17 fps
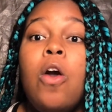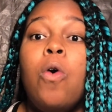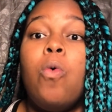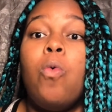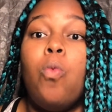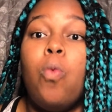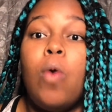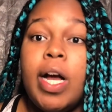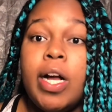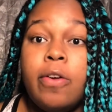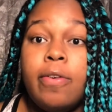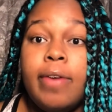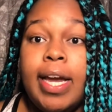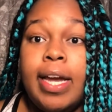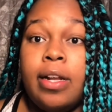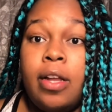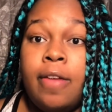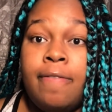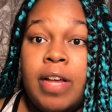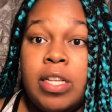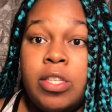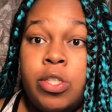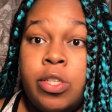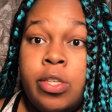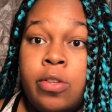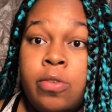one grade
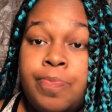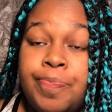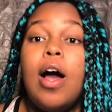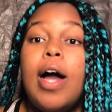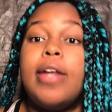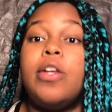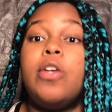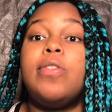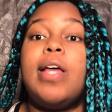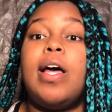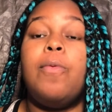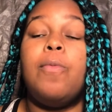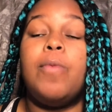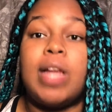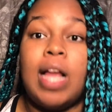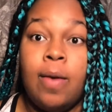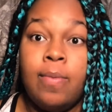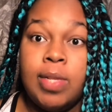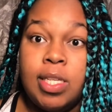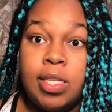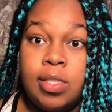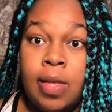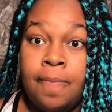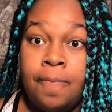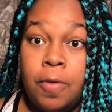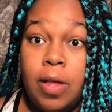affect you. I know that when I went to
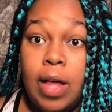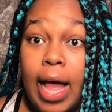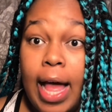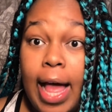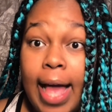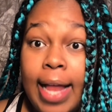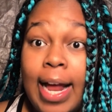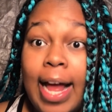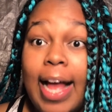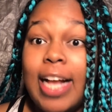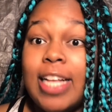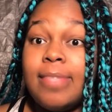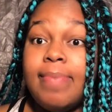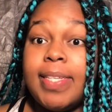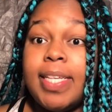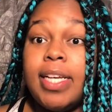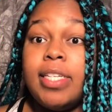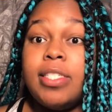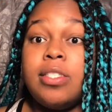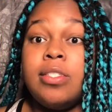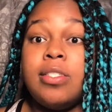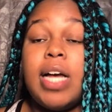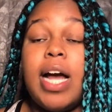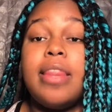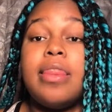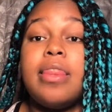Temple, I had high expectations.
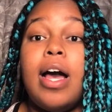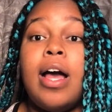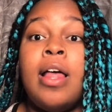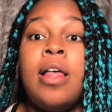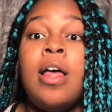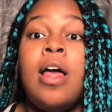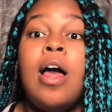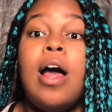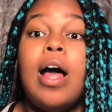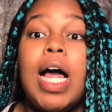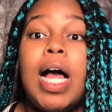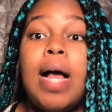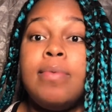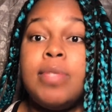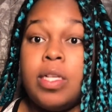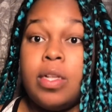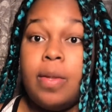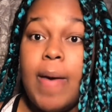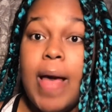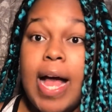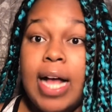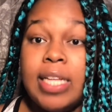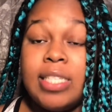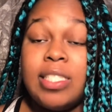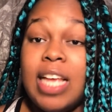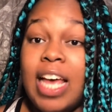I thought I was gonna
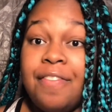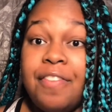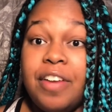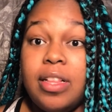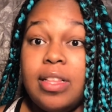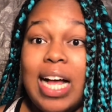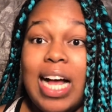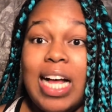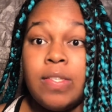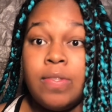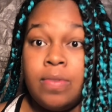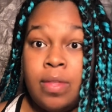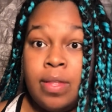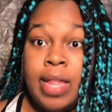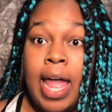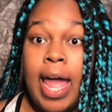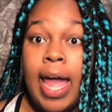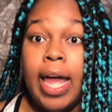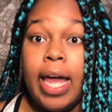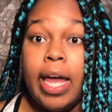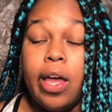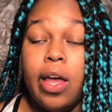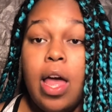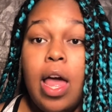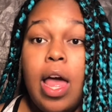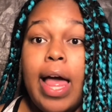pass every class with an A,
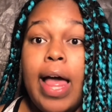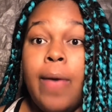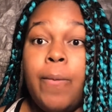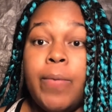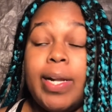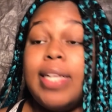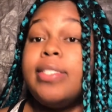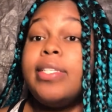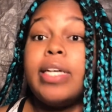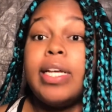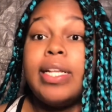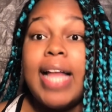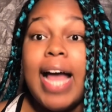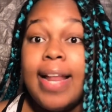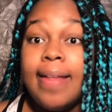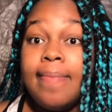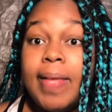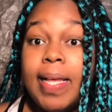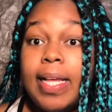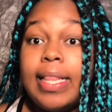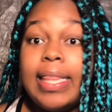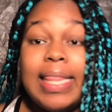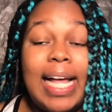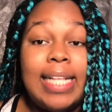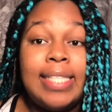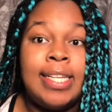and when I took anatomy,
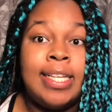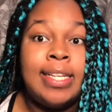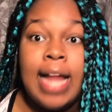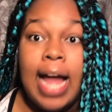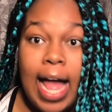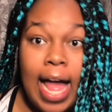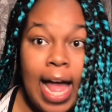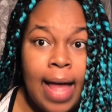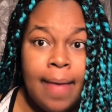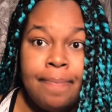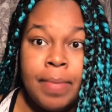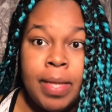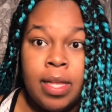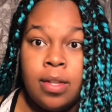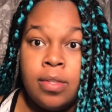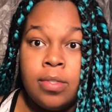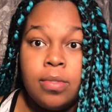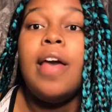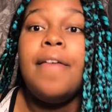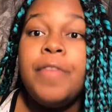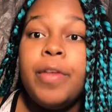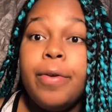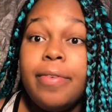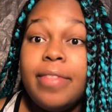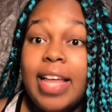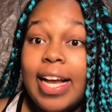that did not happen. If
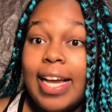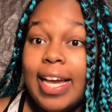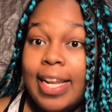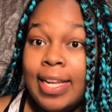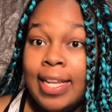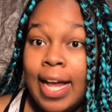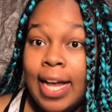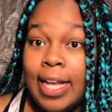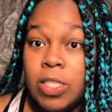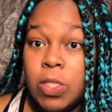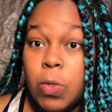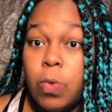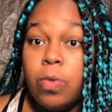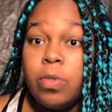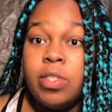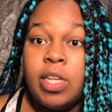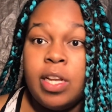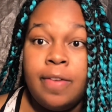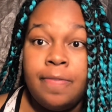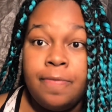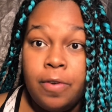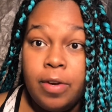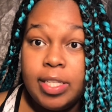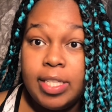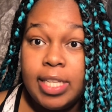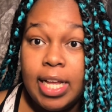you were that kid in high school who studied for
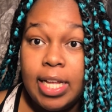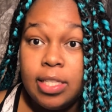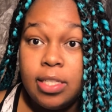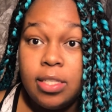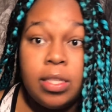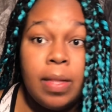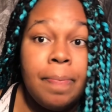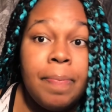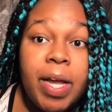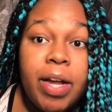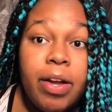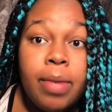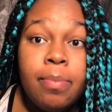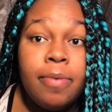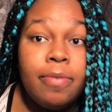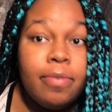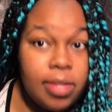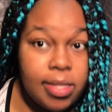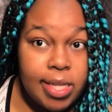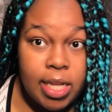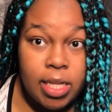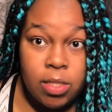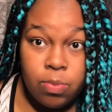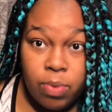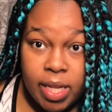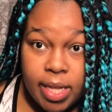a test the period before the
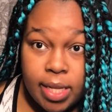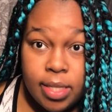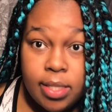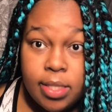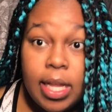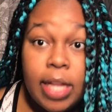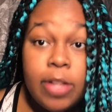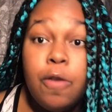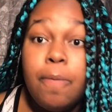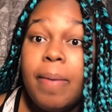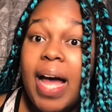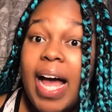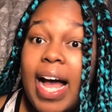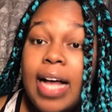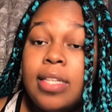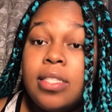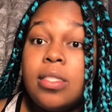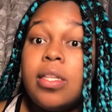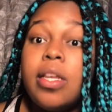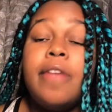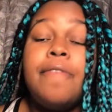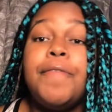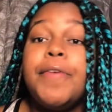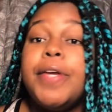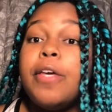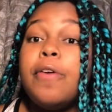test was, and you passed, good
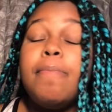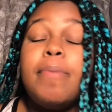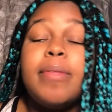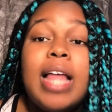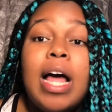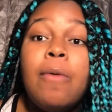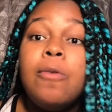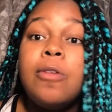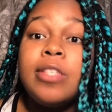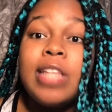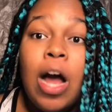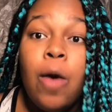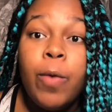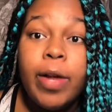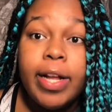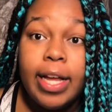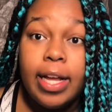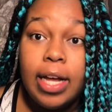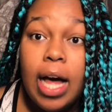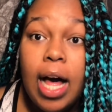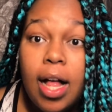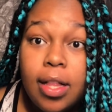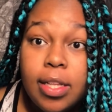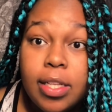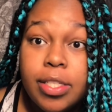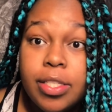for you, but that will not work in
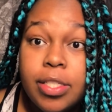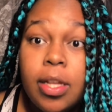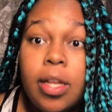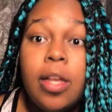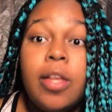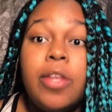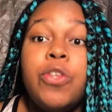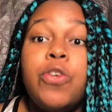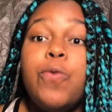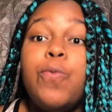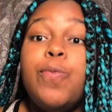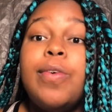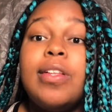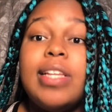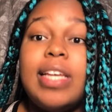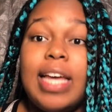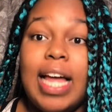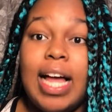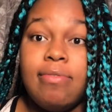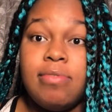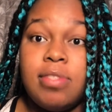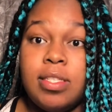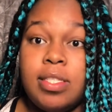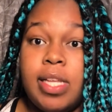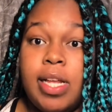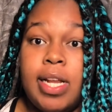college. You really have to
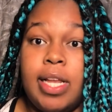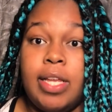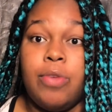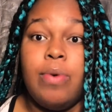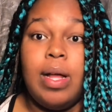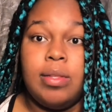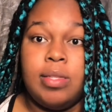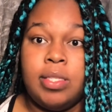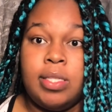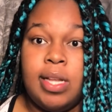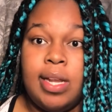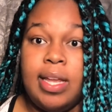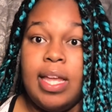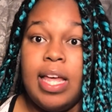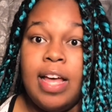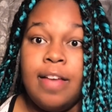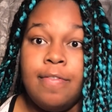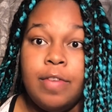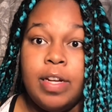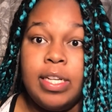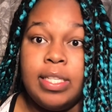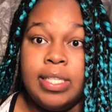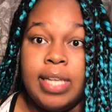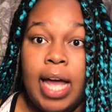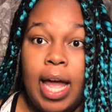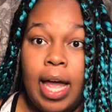study. You have to study every
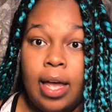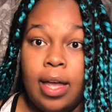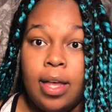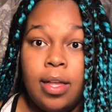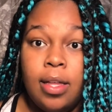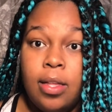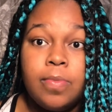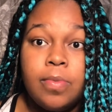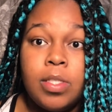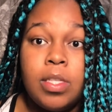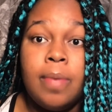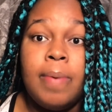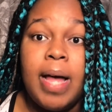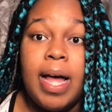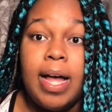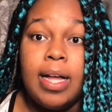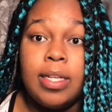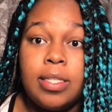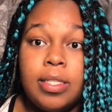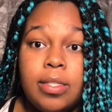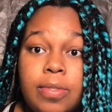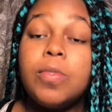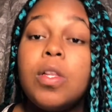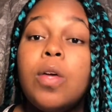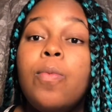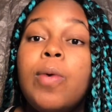day to pass.
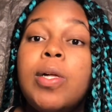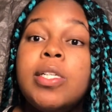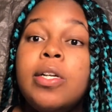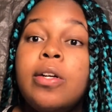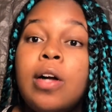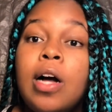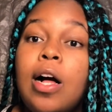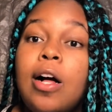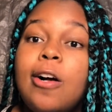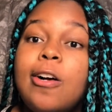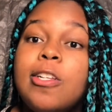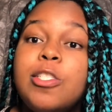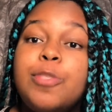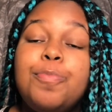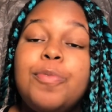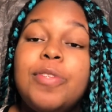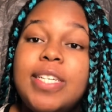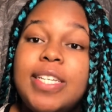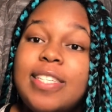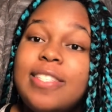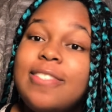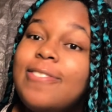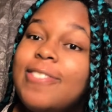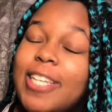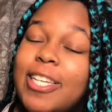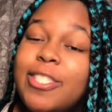When you're in college,
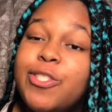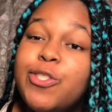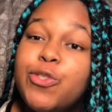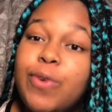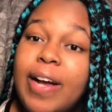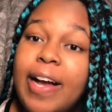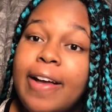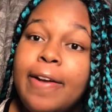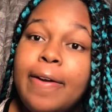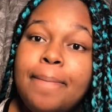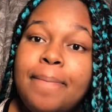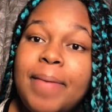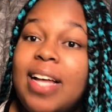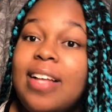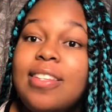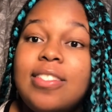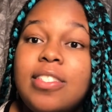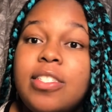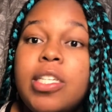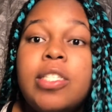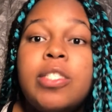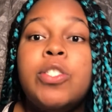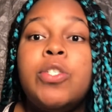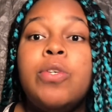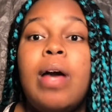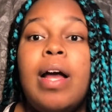please just try your best.
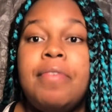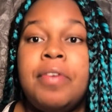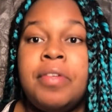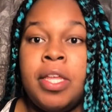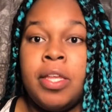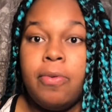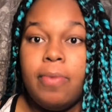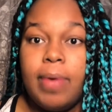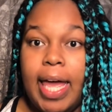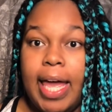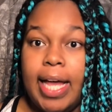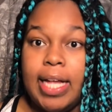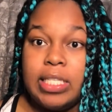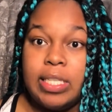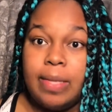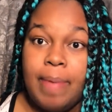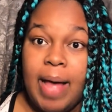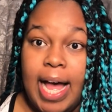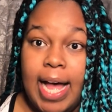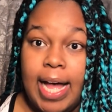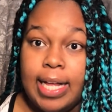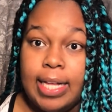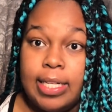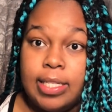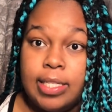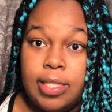Just do everything you can to
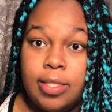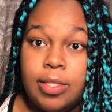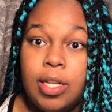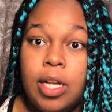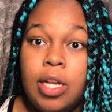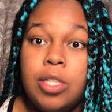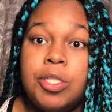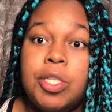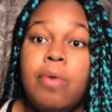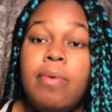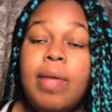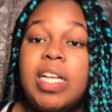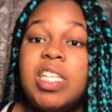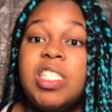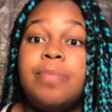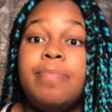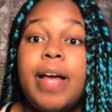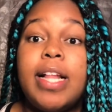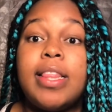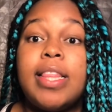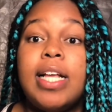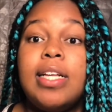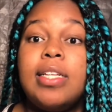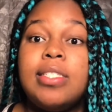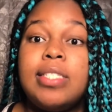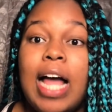pass. Don't expect
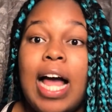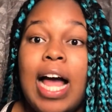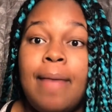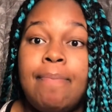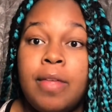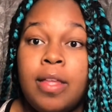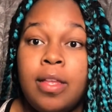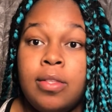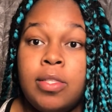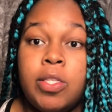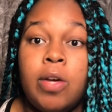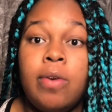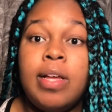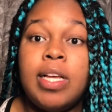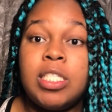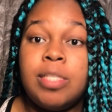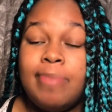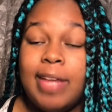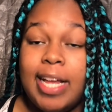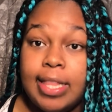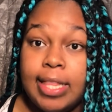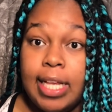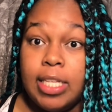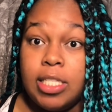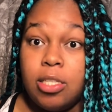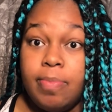things to happen. Don't expect
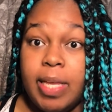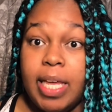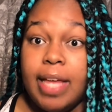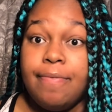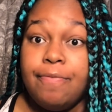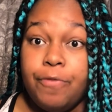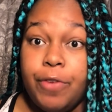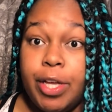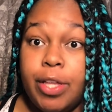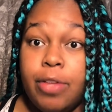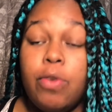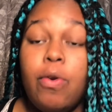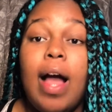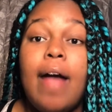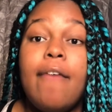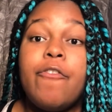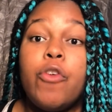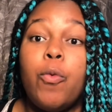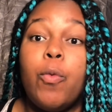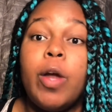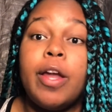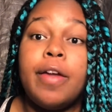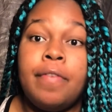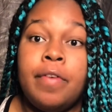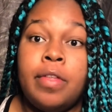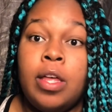things to be given for you. You have to
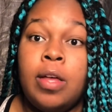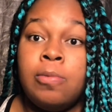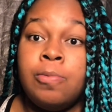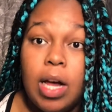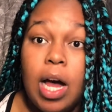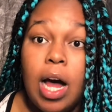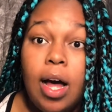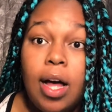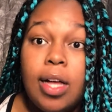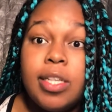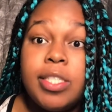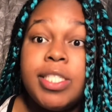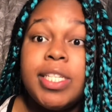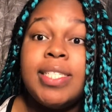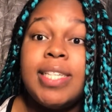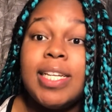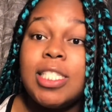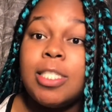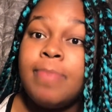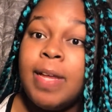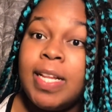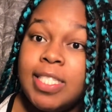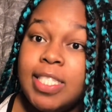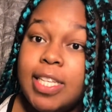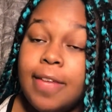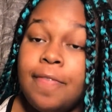work for them. College is
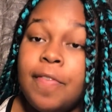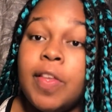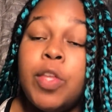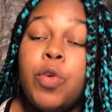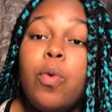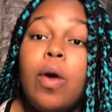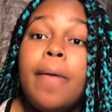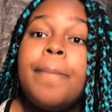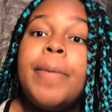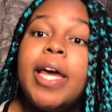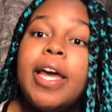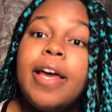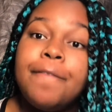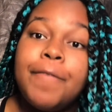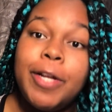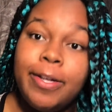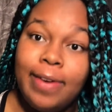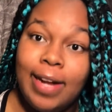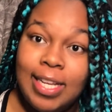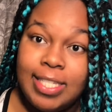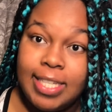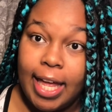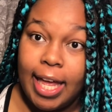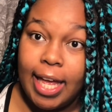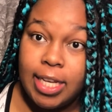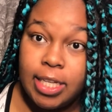expensive. You are paying for your
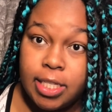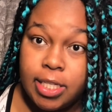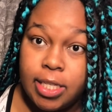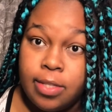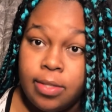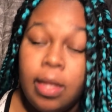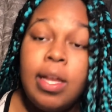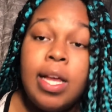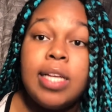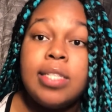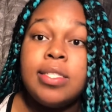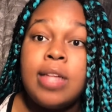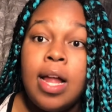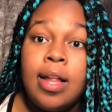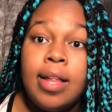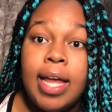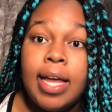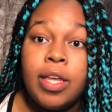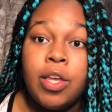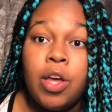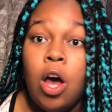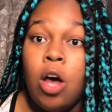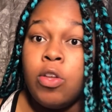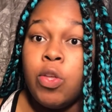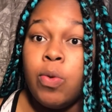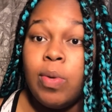education. It's not like,
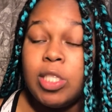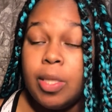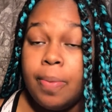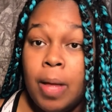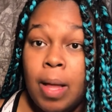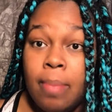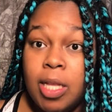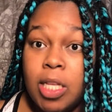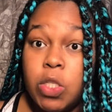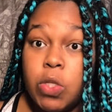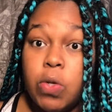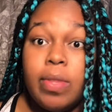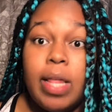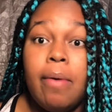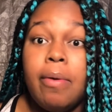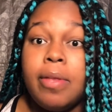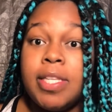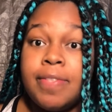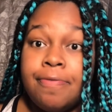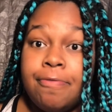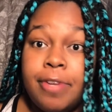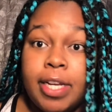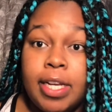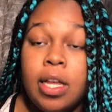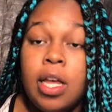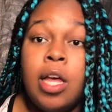oh, you went to public school, that was
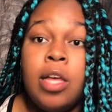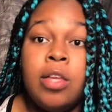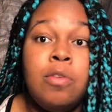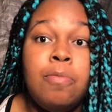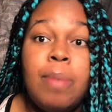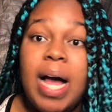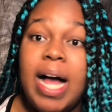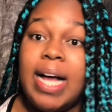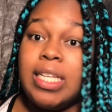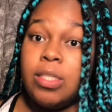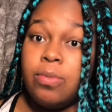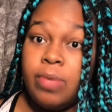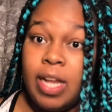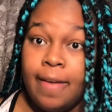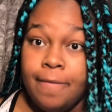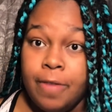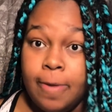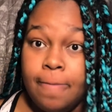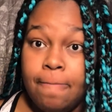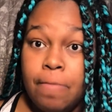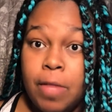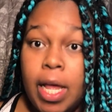free, you passed, whatever.